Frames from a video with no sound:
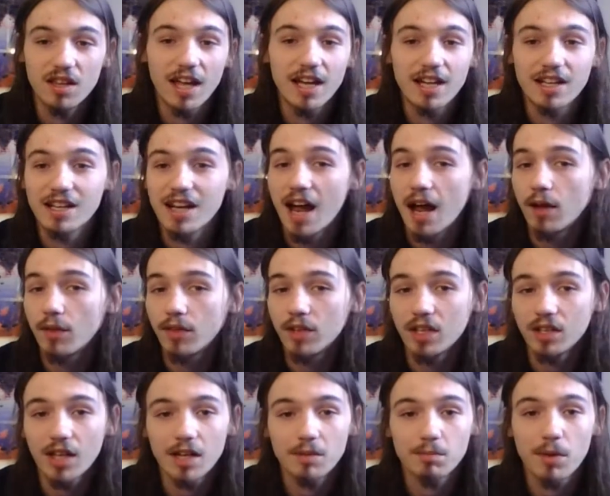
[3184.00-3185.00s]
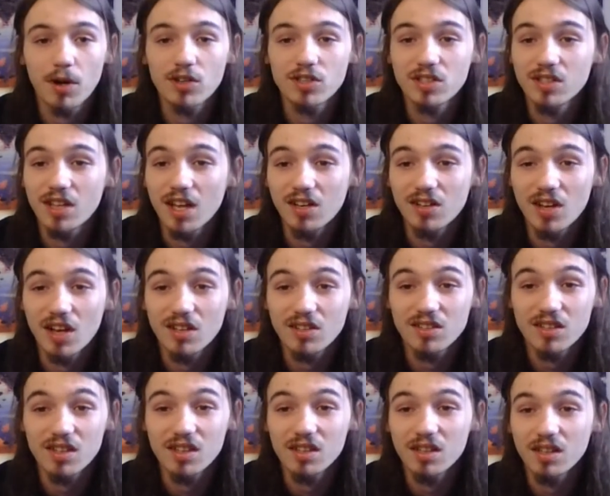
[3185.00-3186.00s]
now the person that does
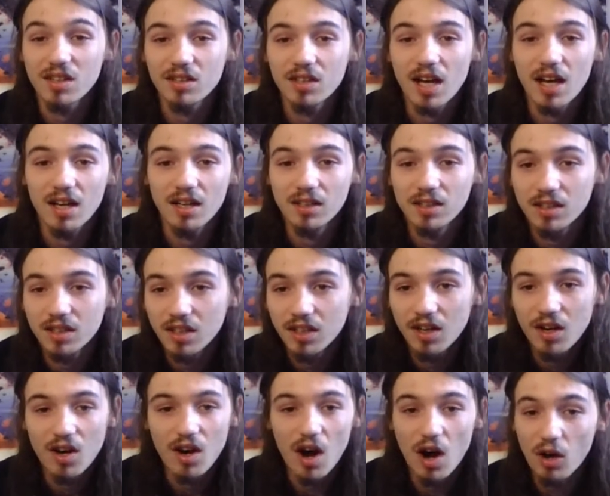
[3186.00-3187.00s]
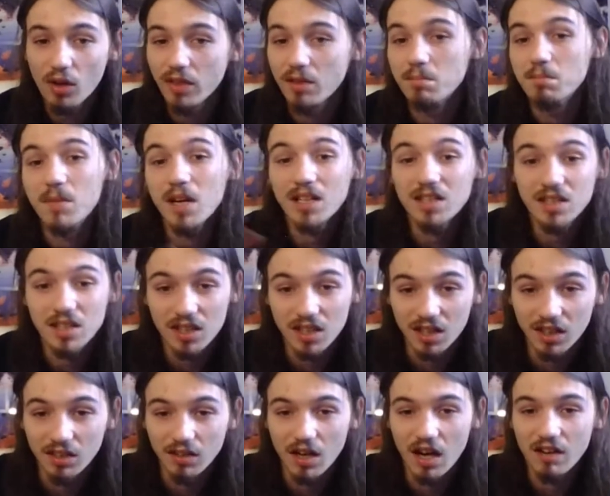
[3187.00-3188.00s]
the, all the
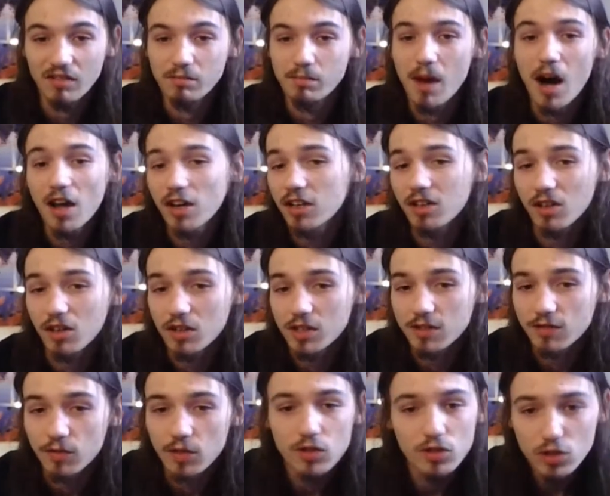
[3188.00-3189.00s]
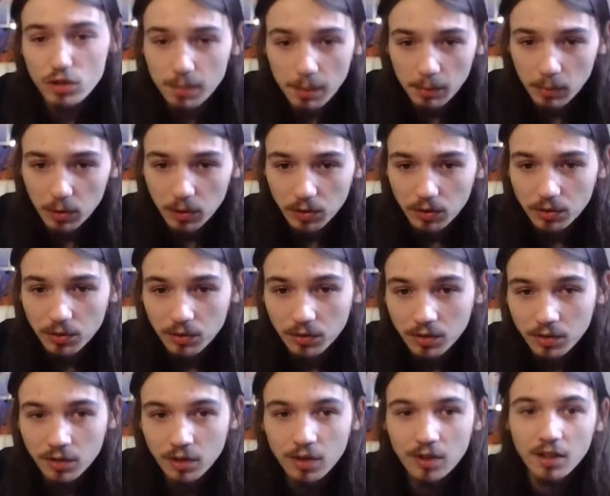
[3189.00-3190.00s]
mixing of monitors for the Super Bowl
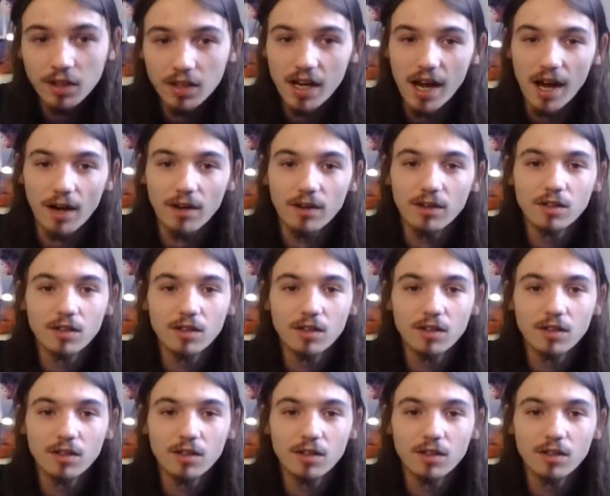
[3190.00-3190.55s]
now.